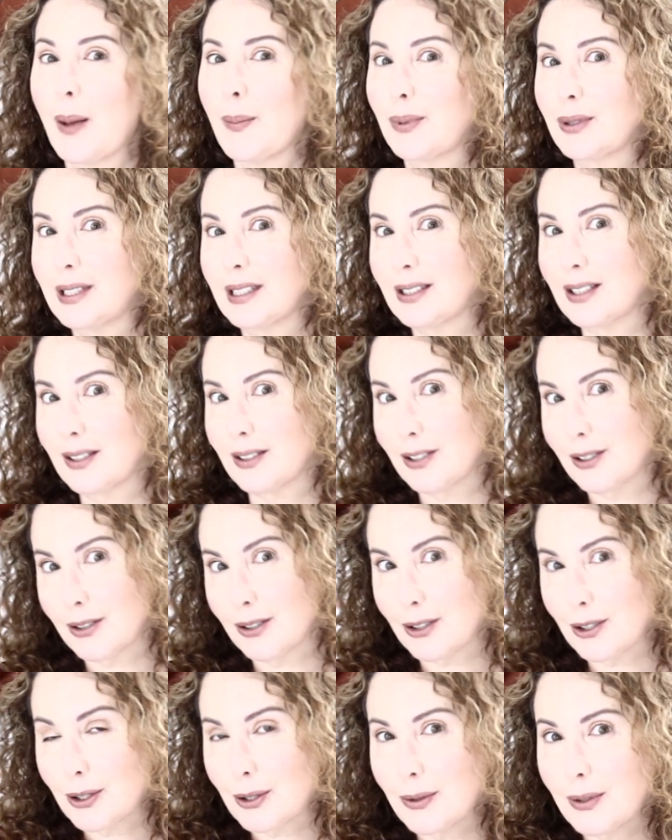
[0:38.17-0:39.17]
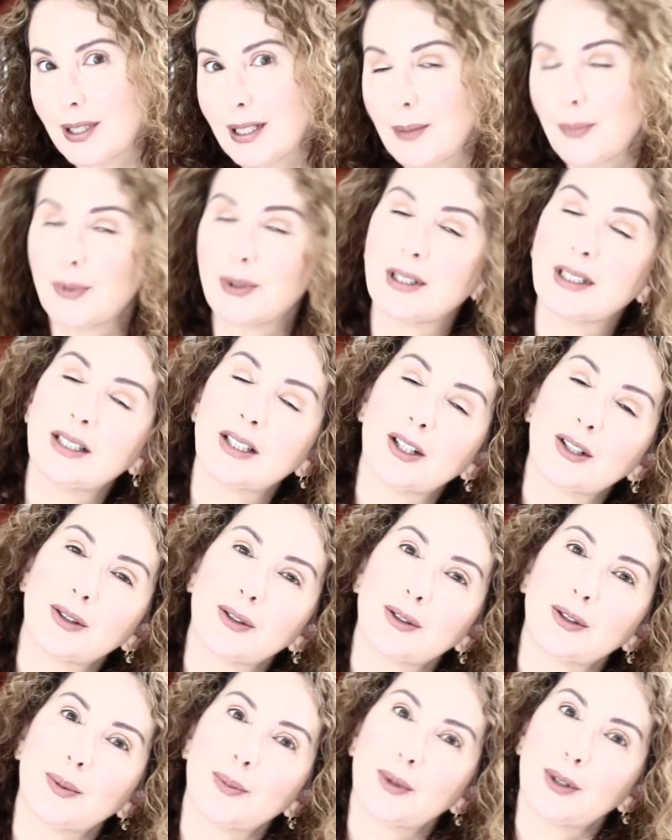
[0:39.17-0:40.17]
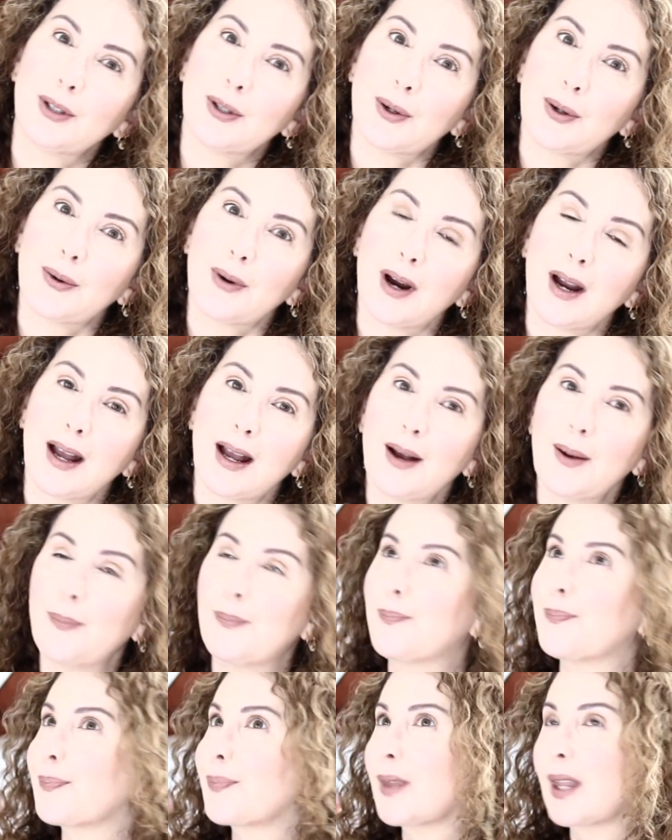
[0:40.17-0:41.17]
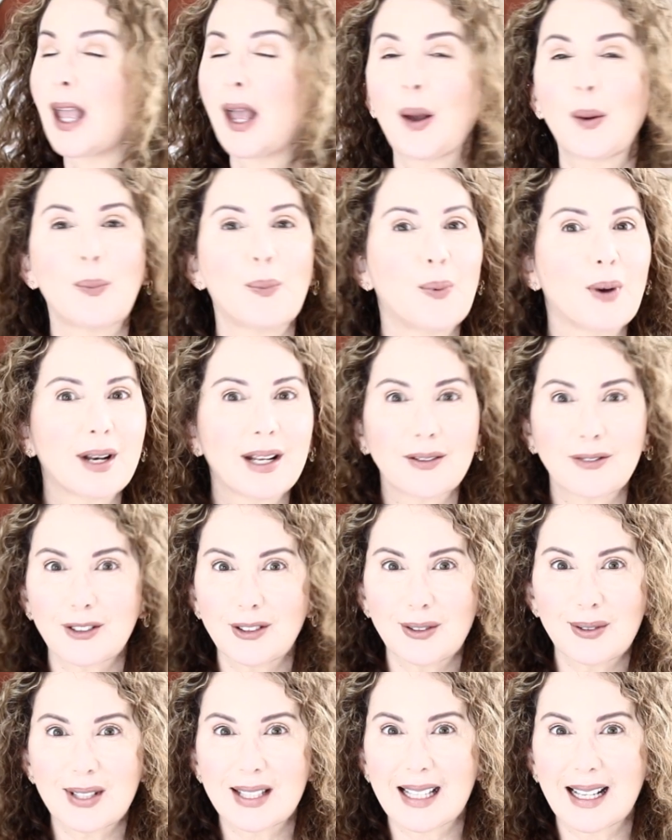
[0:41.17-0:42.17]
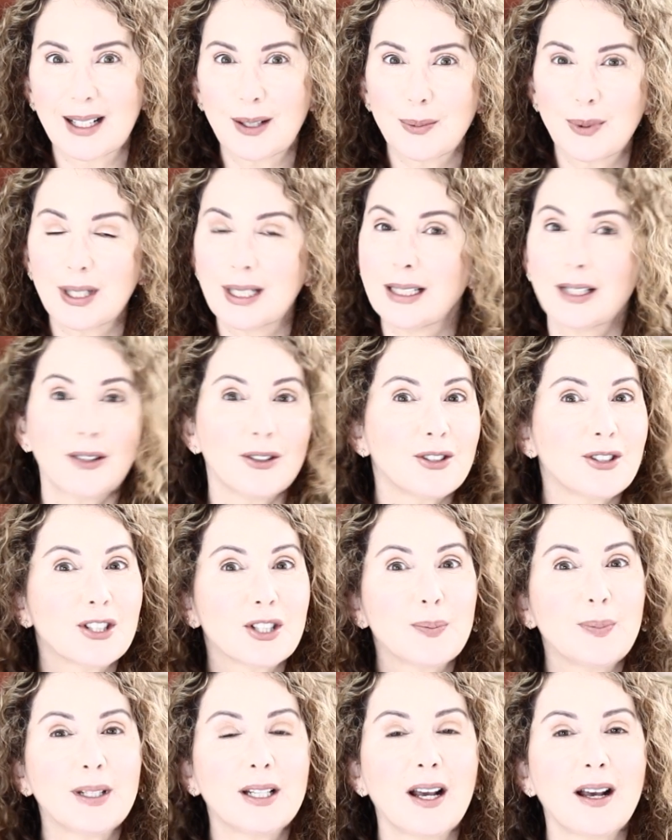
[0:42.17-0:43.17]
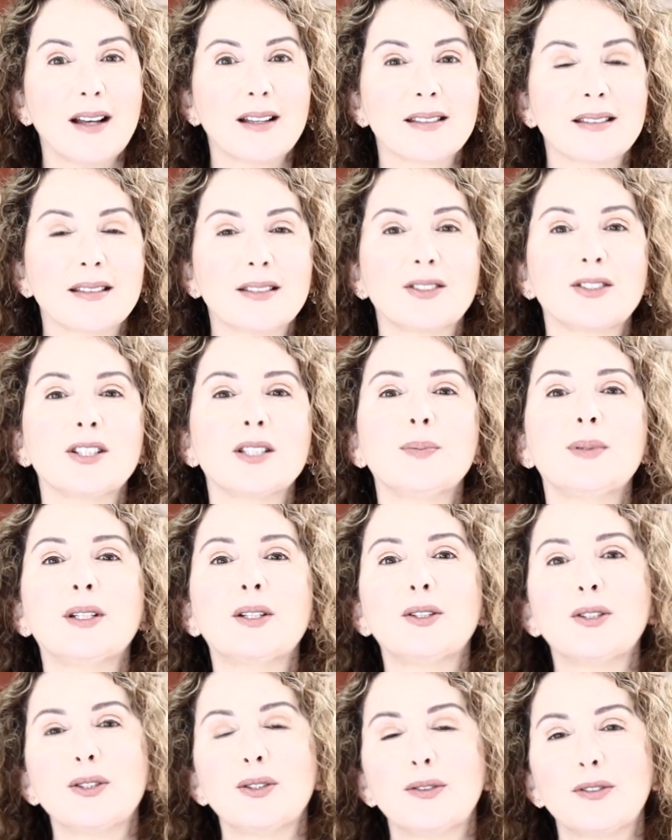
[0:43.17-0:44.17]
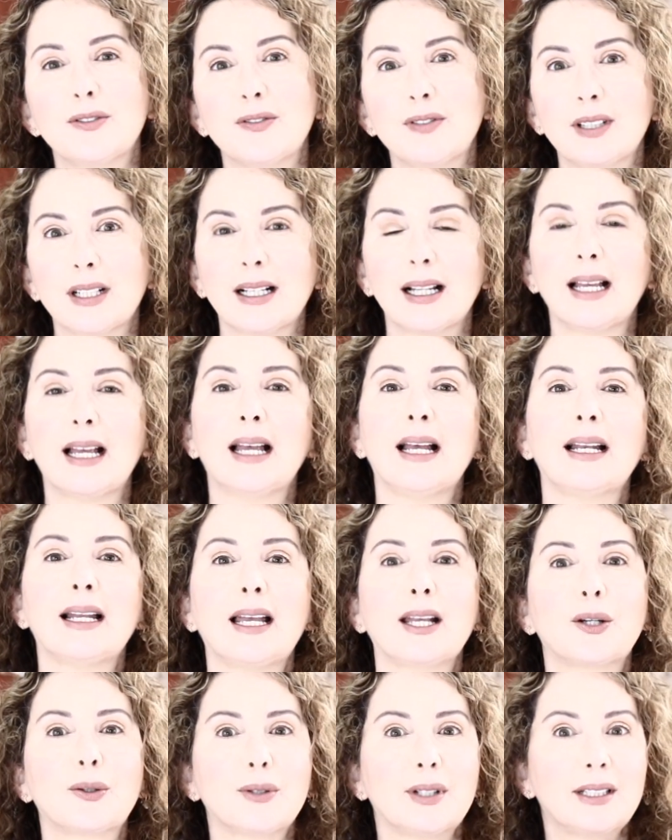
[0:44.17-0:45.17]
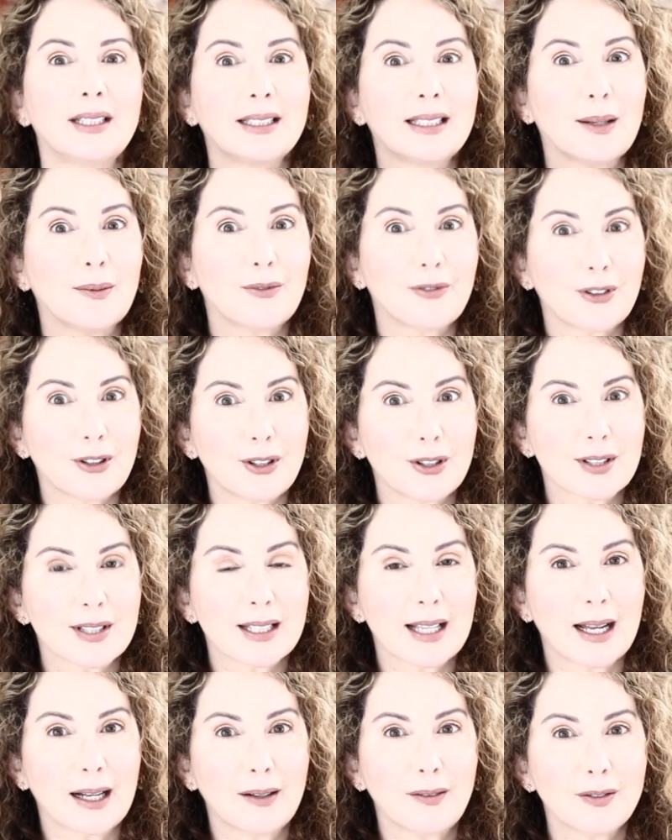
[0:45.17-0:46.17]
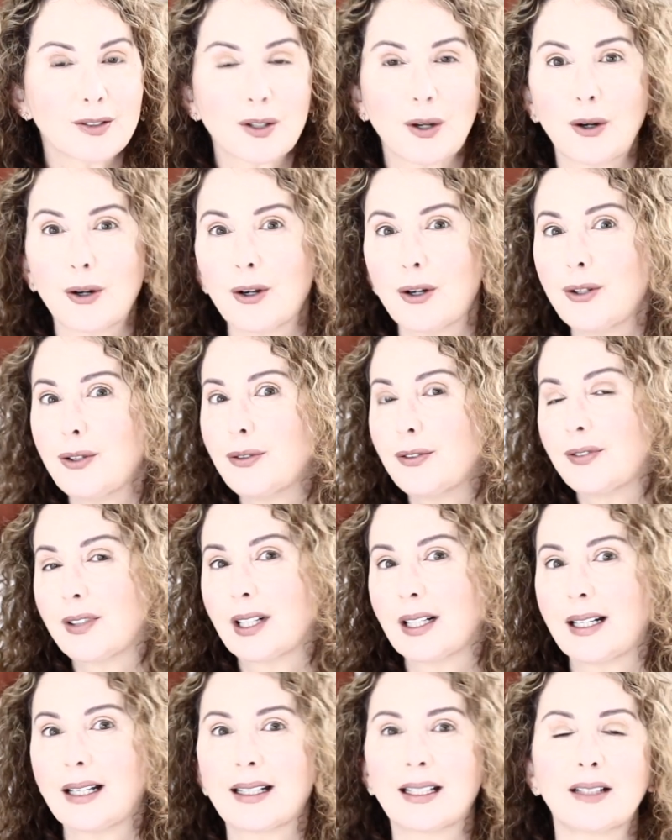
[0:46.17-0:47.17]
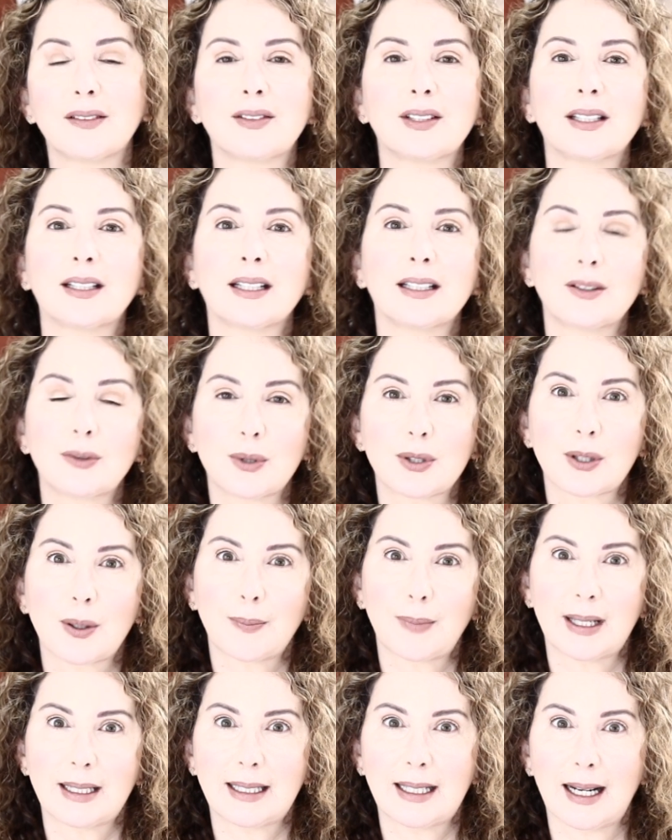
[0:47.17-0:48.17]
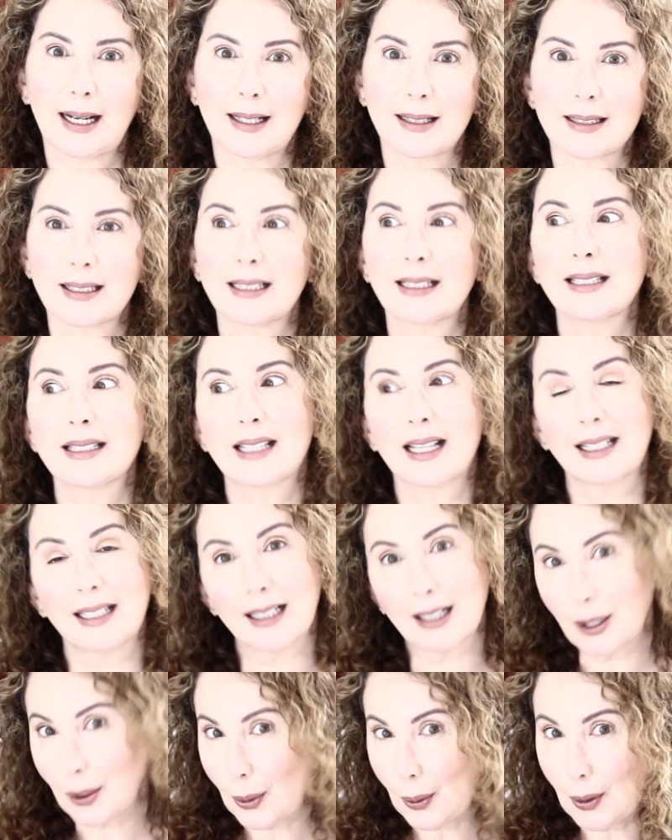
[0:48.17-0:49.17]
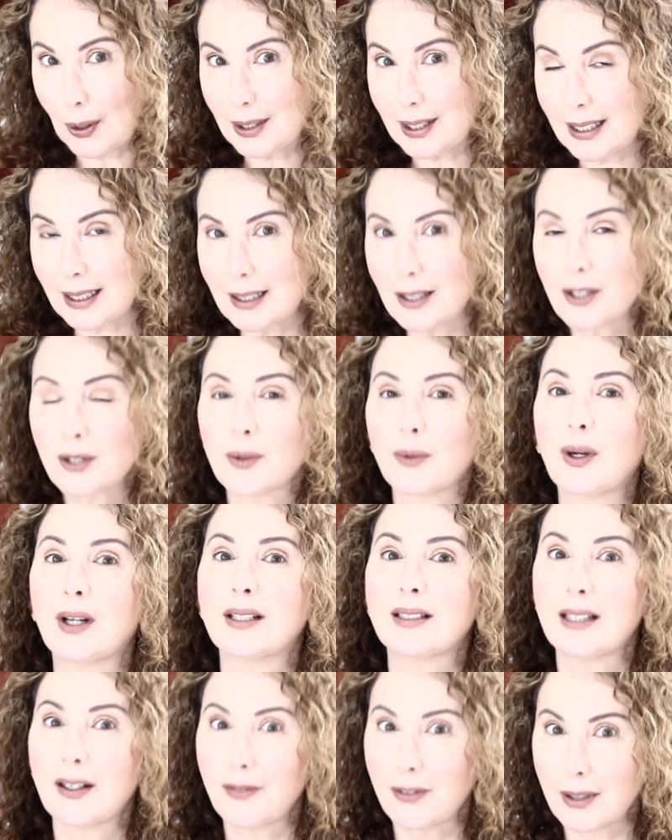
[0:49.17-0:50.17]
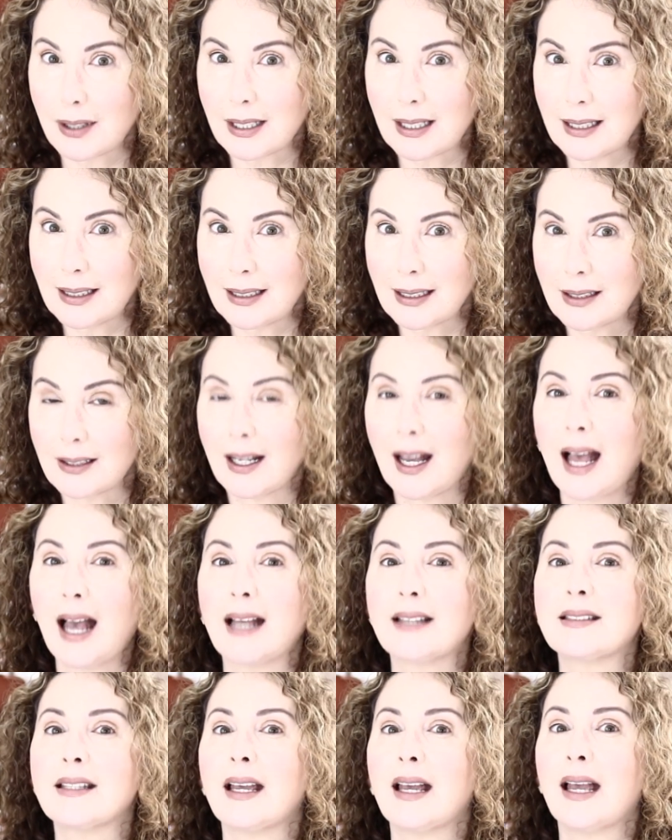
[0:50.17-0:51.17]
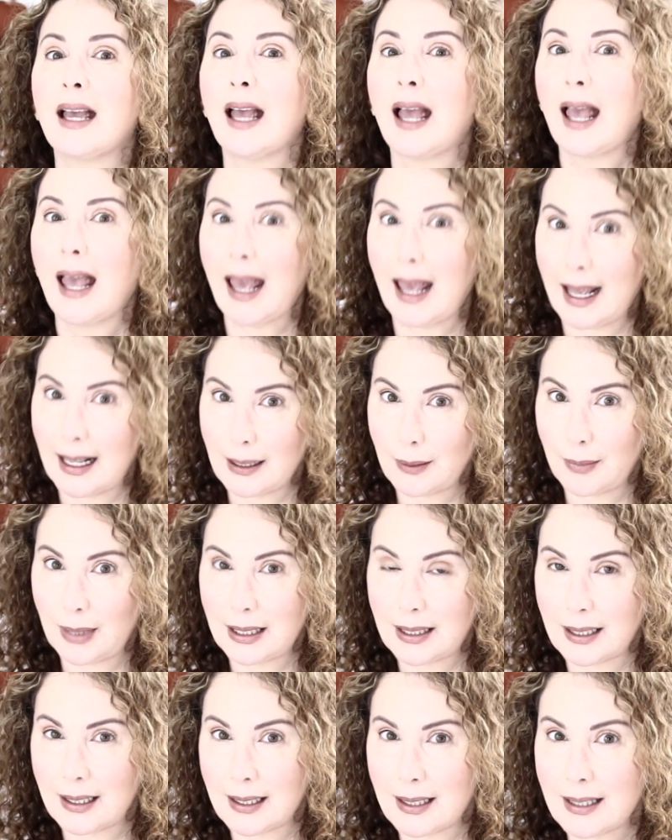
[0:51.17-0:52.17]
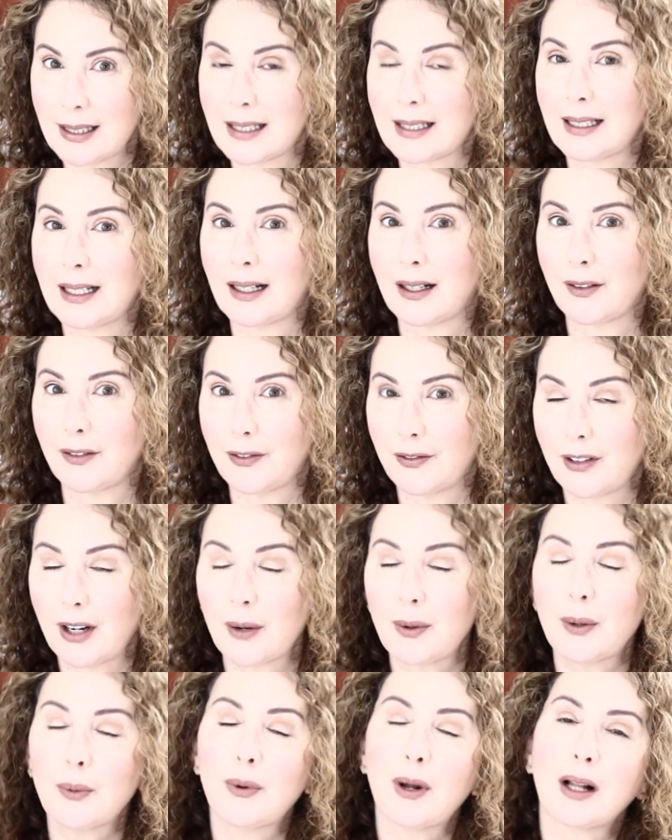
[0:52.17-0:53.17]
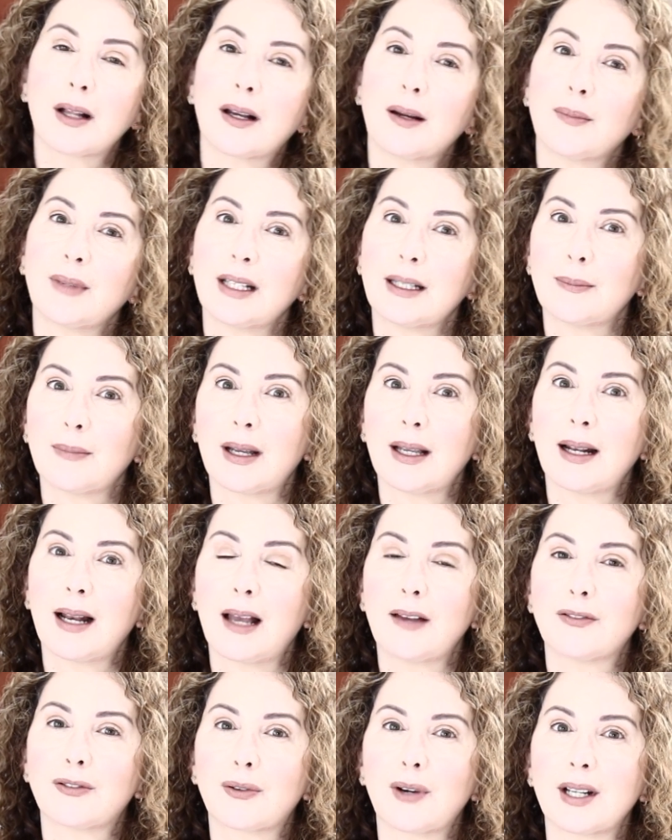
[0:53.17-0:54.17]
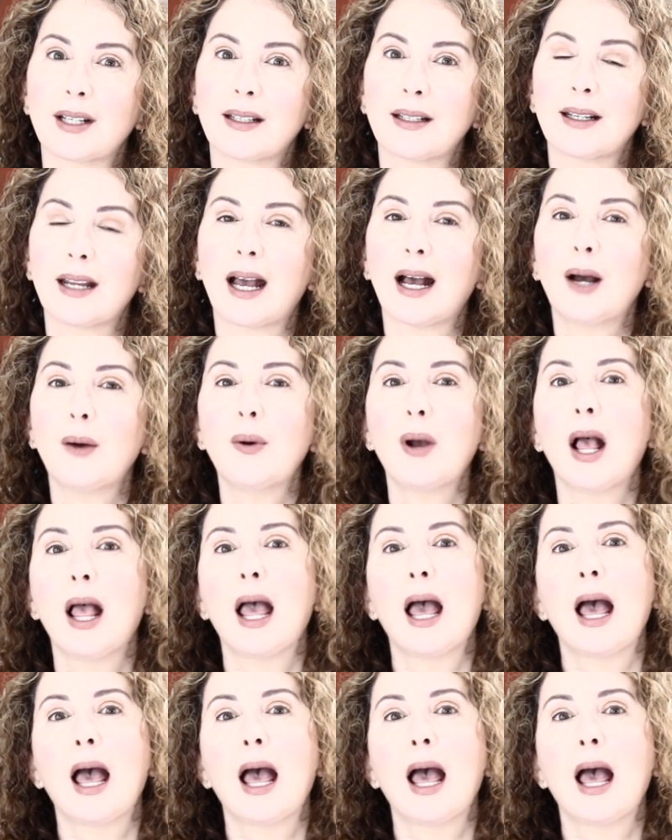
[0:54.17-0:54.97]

Put it under the tree put it under the menorah, whatever you're celebrating, or just because. Just because you feel like creating them for yourselves or you feel like gifting it to somebody else. It is getting cold here, so I definitely need a hat and mittens. They are very welcome in my life right now.